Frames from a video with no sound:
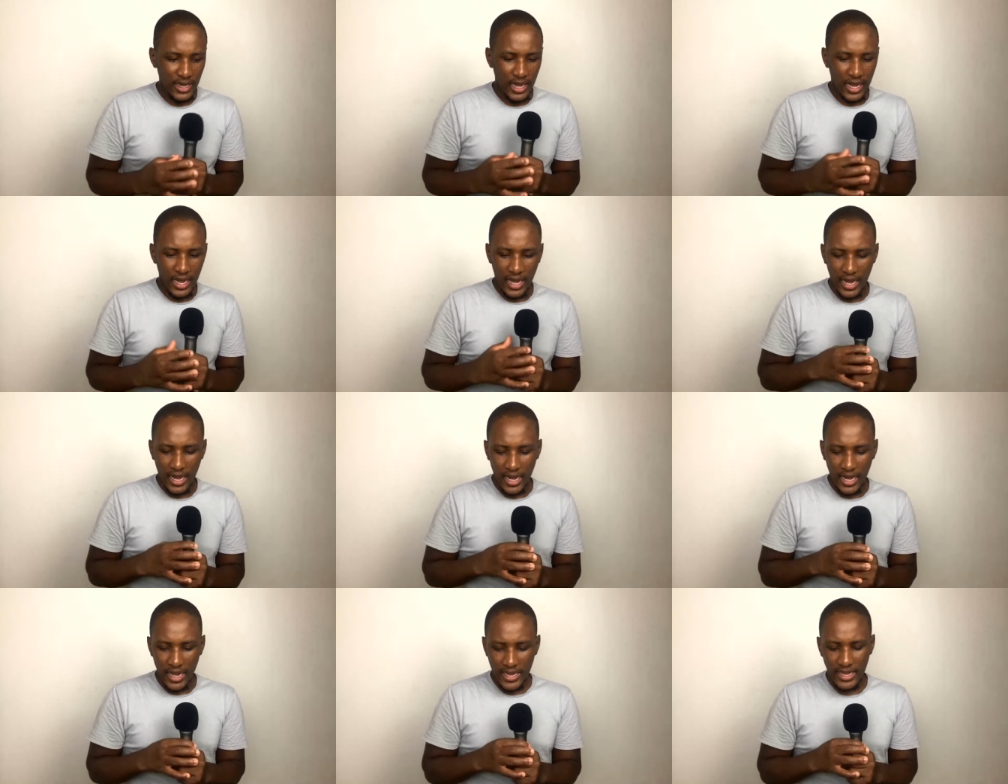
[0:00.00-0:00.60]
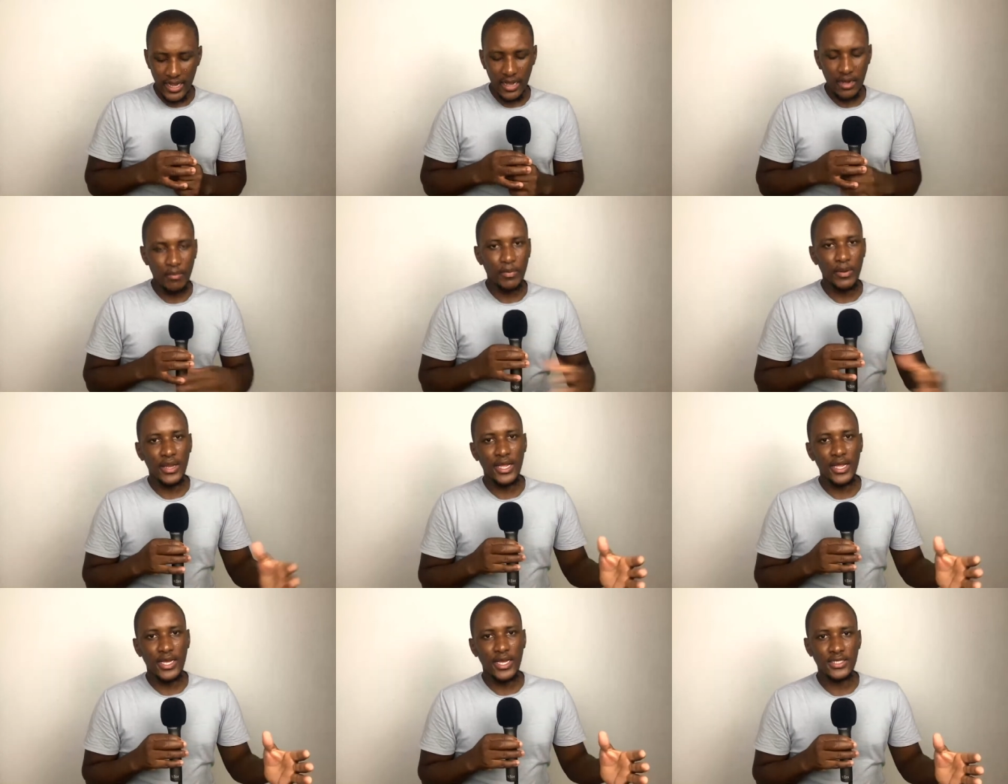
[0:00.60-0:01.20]
uh, young
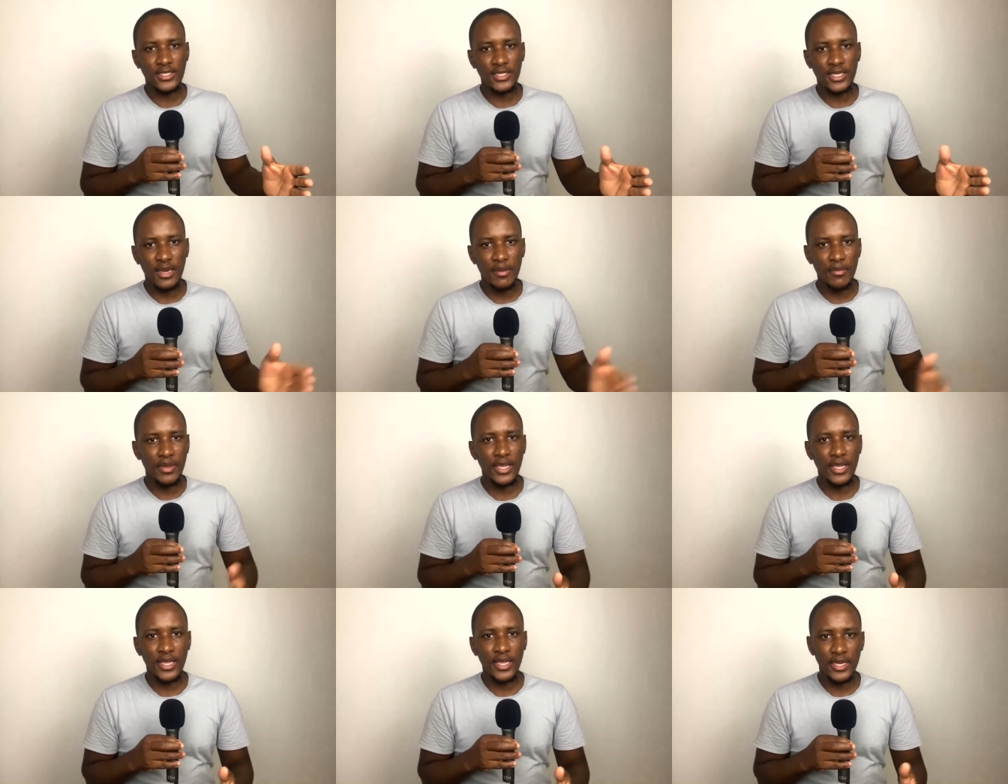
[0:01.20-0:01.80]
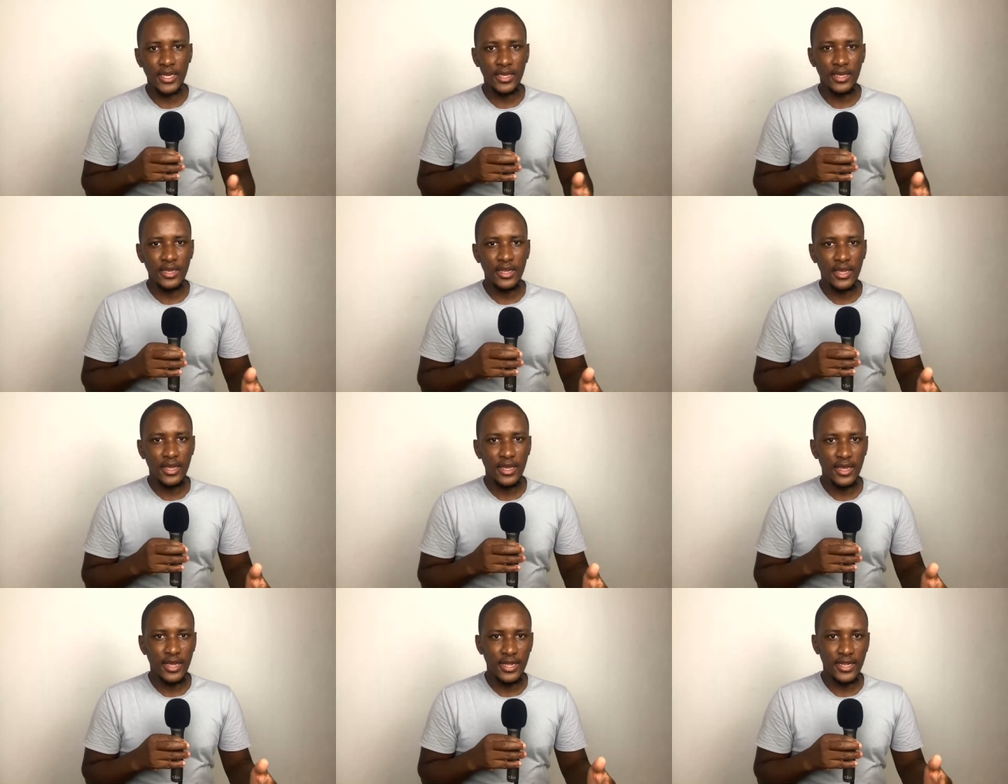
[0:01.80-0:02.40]
players coming in
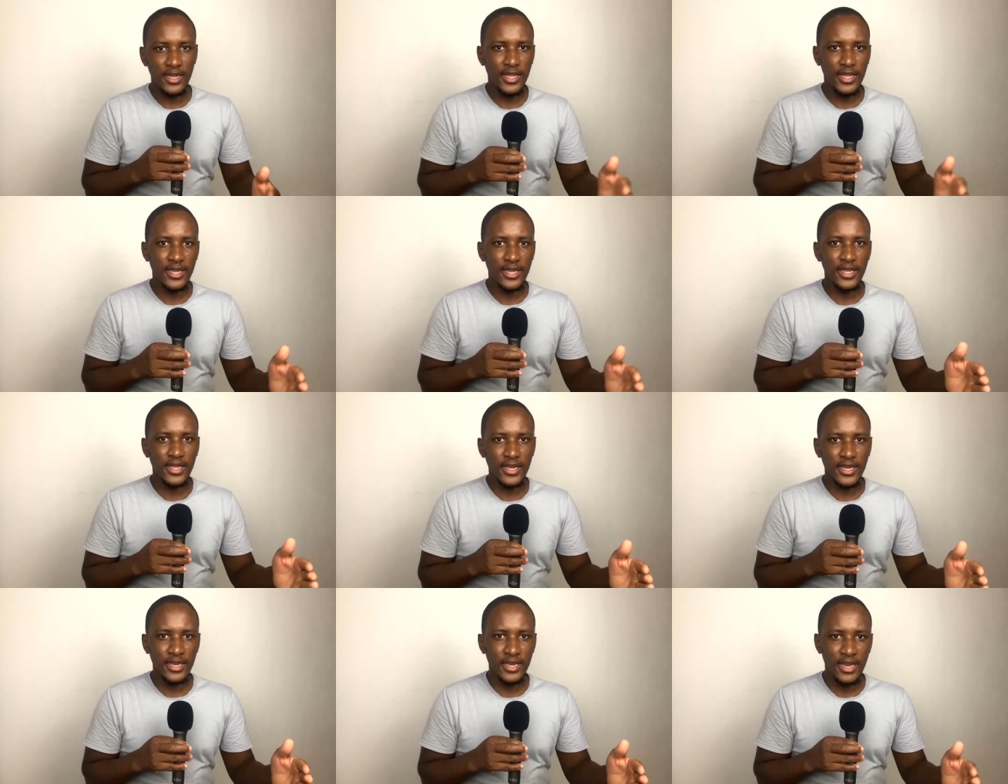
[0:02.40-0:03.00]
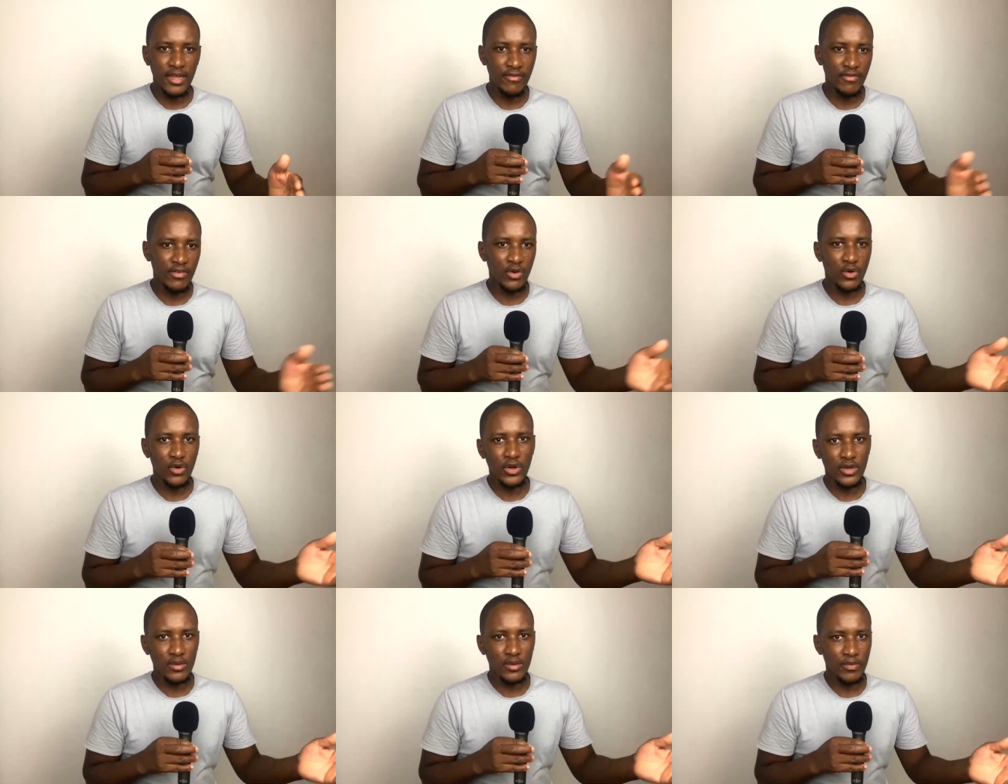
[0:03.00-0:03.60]
and then they never
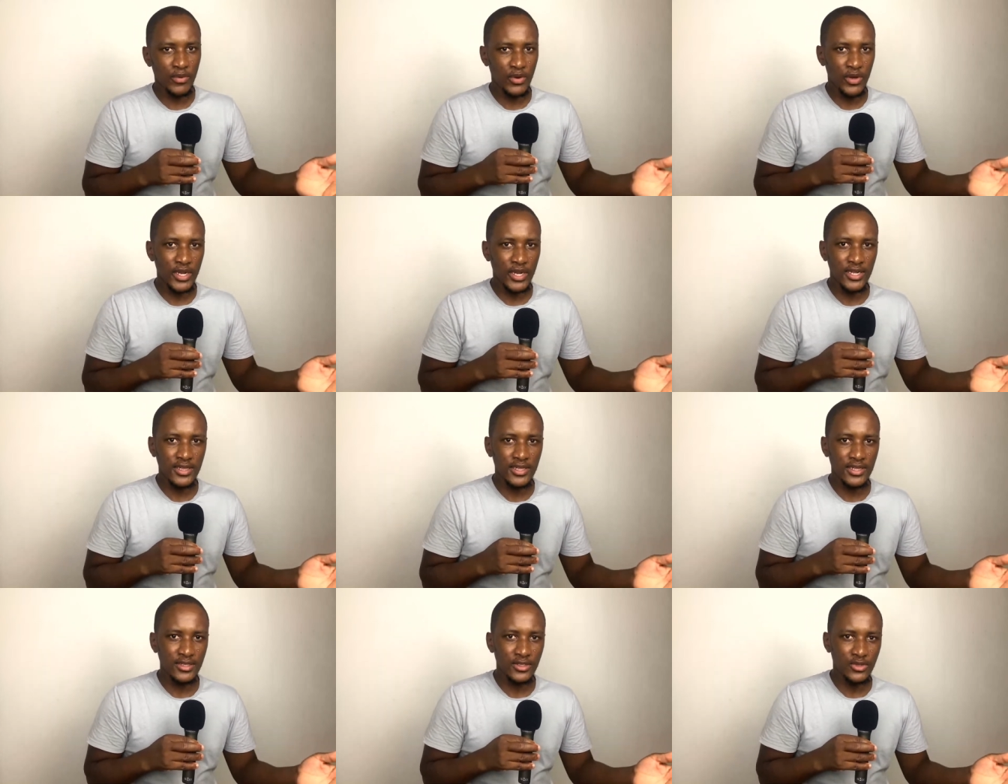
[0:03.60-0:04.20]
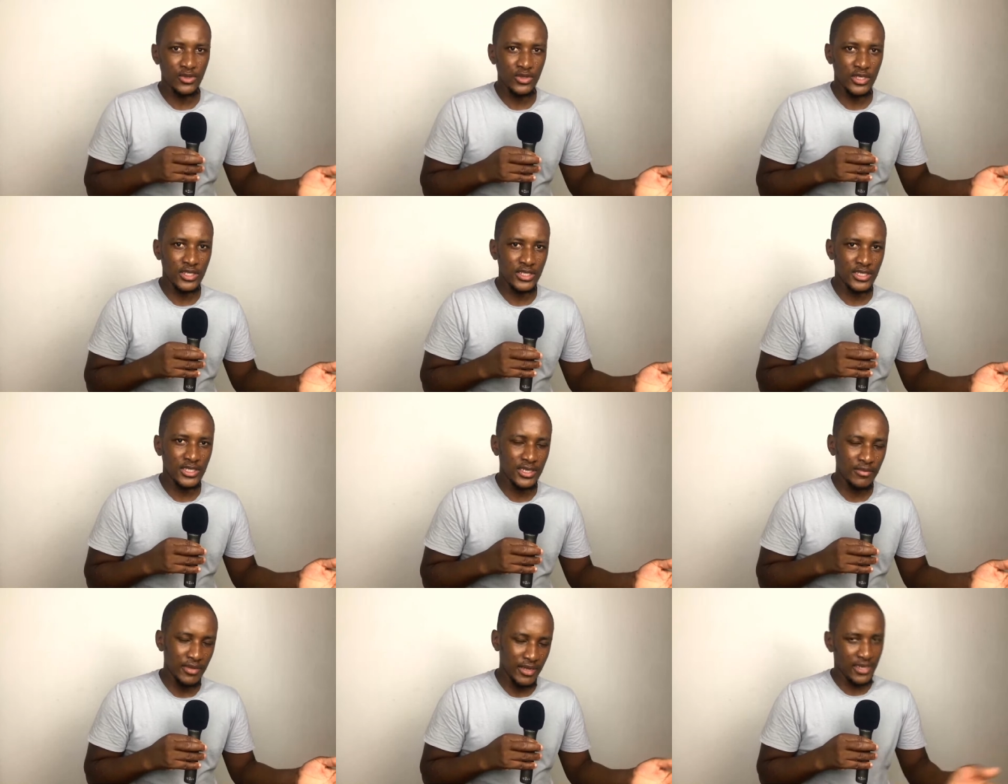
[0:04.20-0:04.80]
contribute anything to the team.